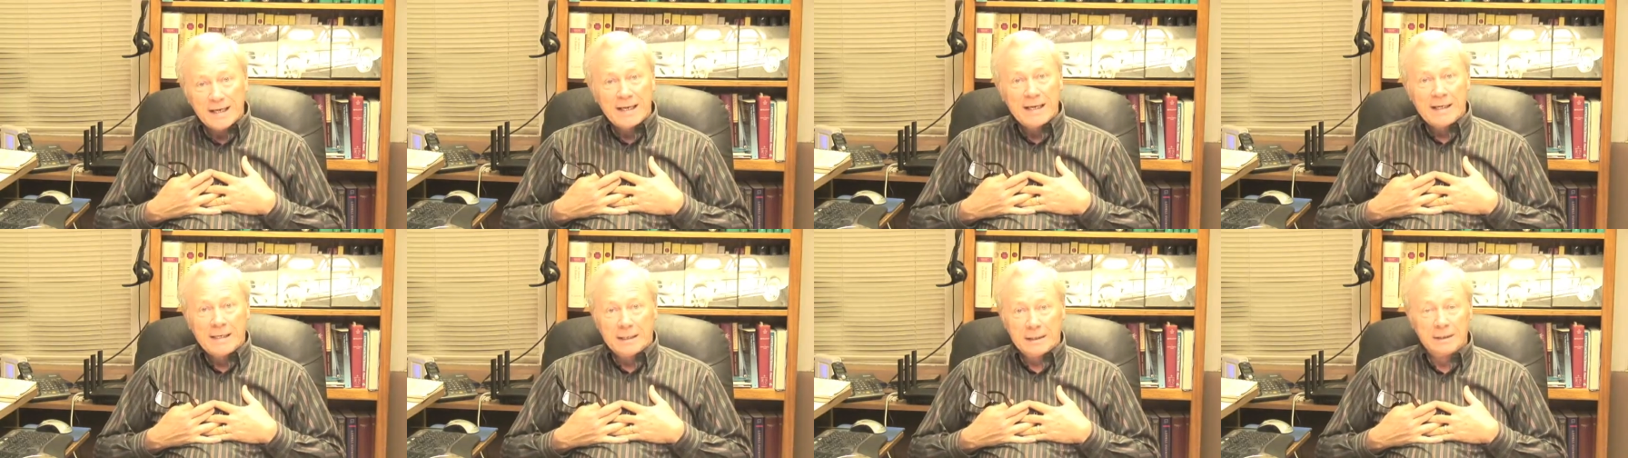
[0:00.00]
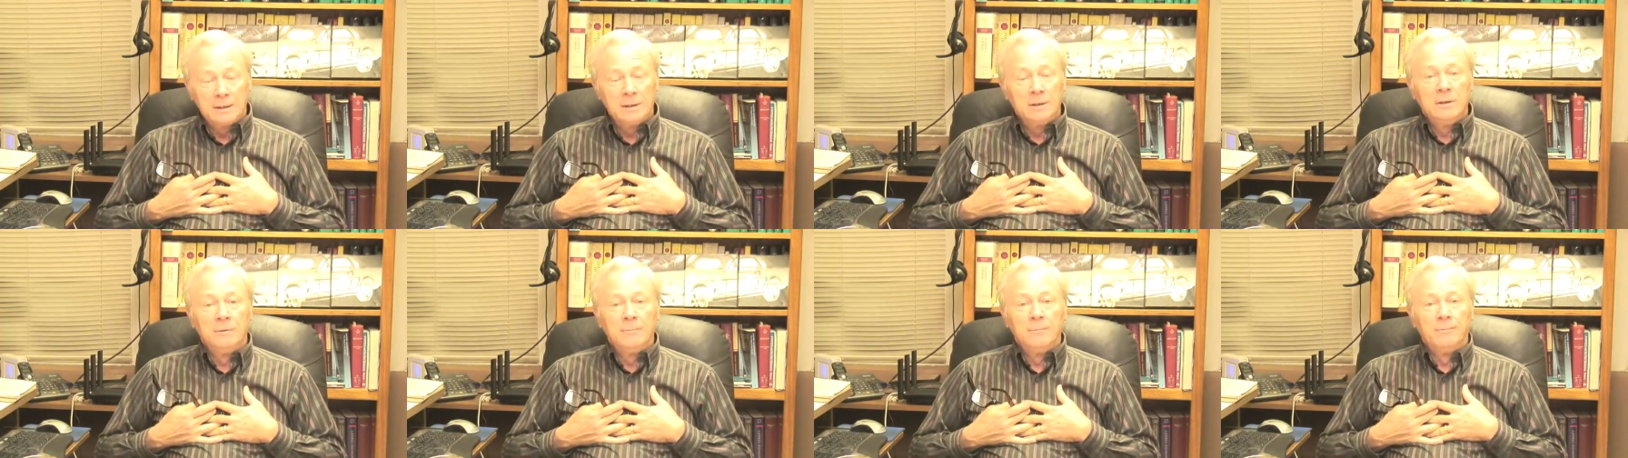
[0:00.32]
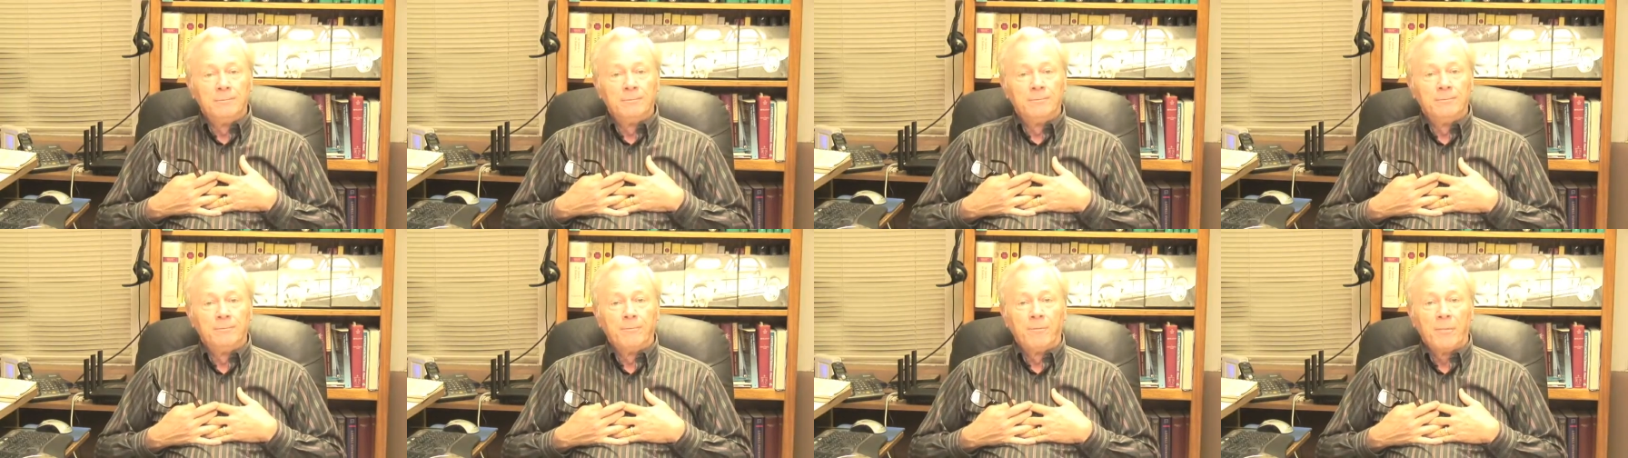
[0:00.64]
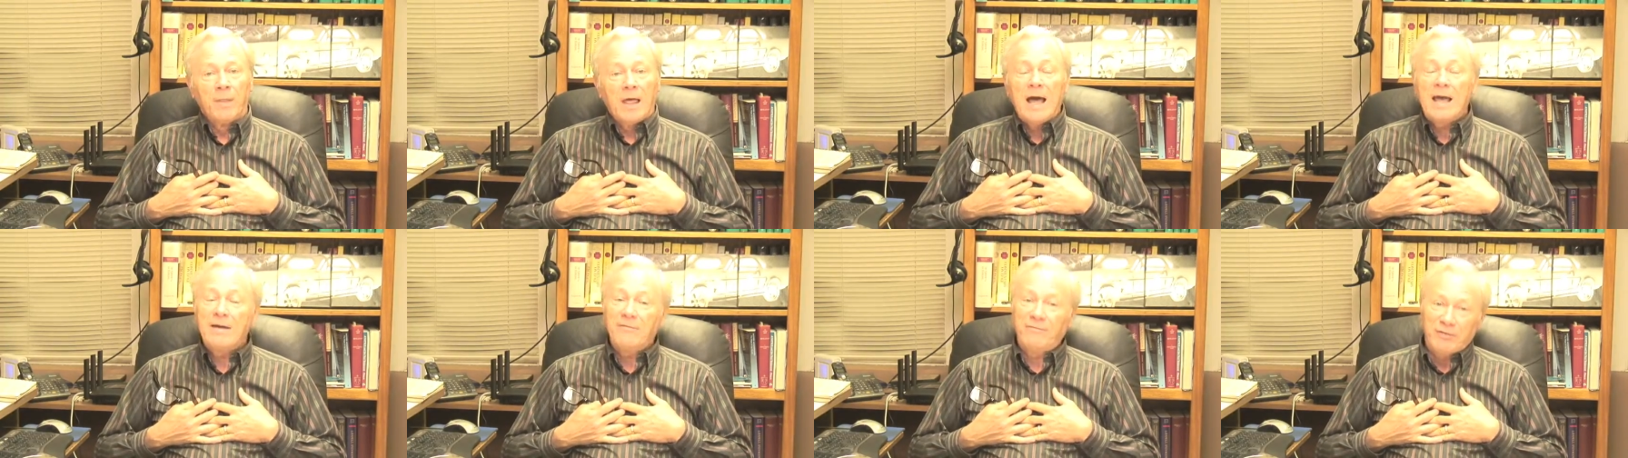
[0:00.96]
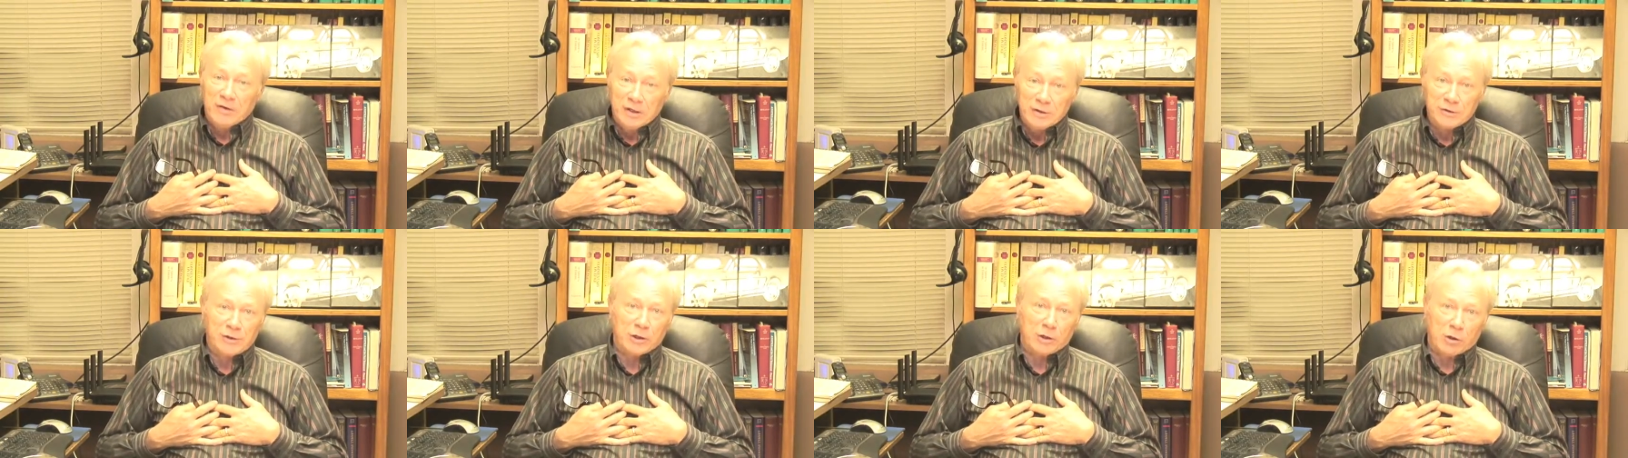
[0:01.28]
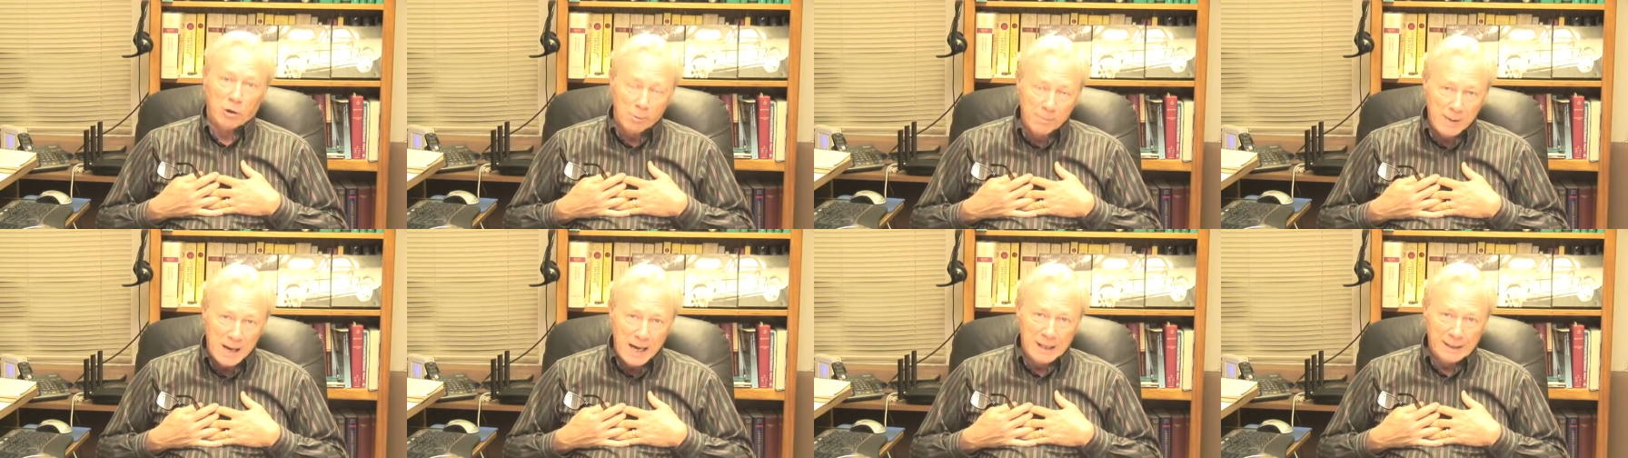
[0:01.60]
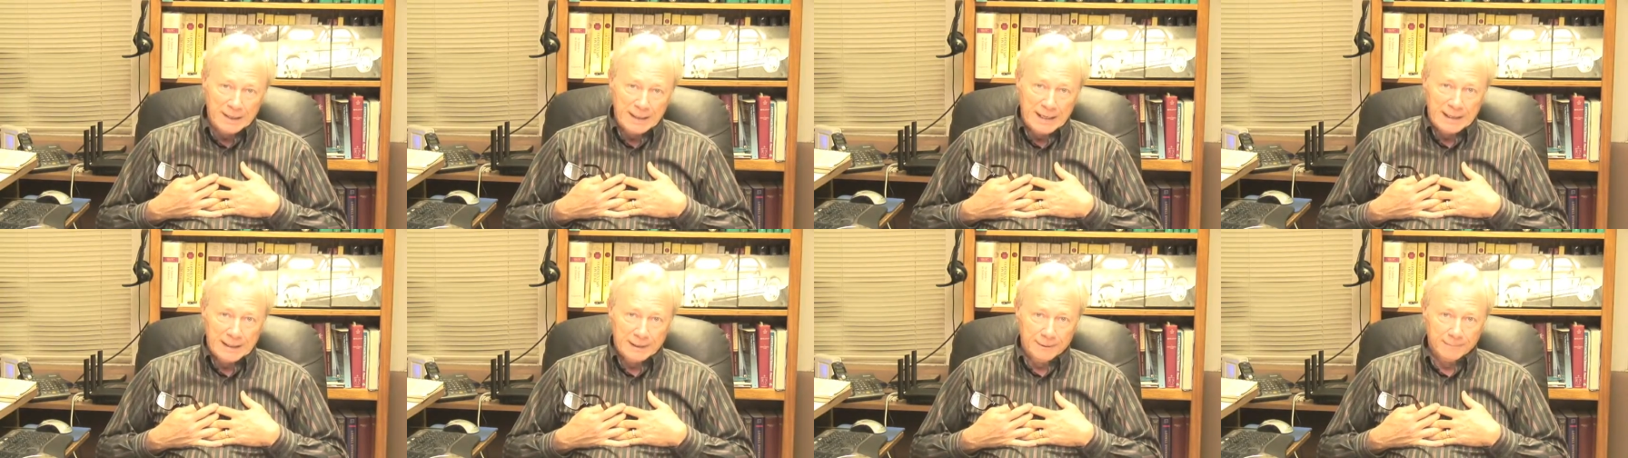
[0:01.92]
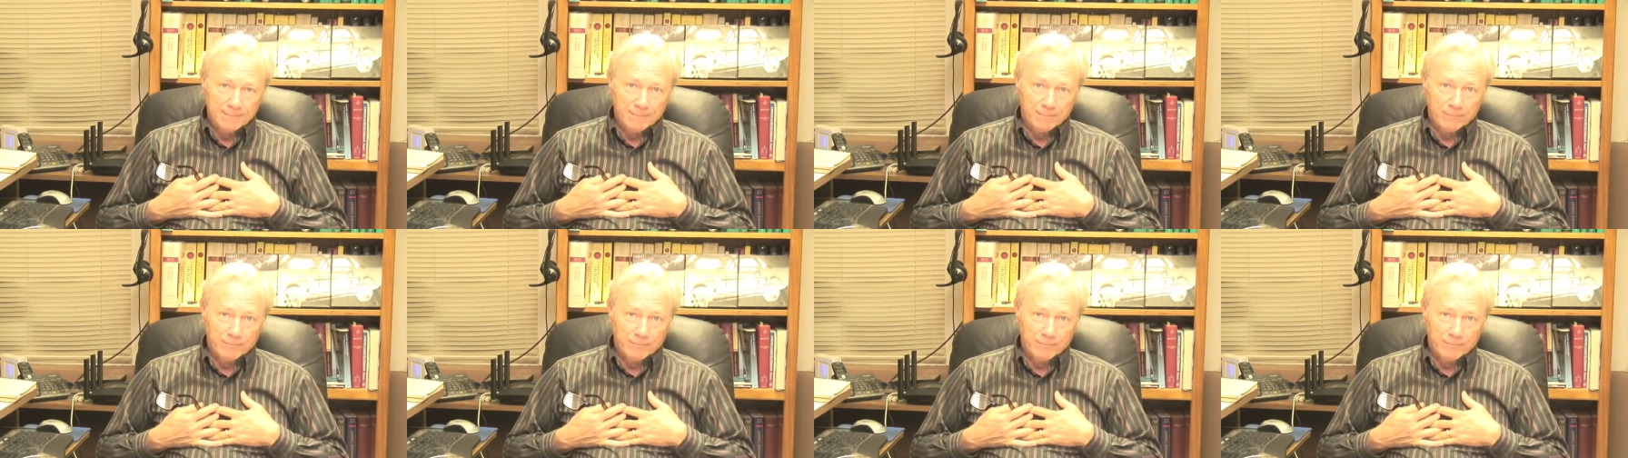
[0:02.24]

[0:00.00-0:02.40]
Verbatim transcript: in a physical body?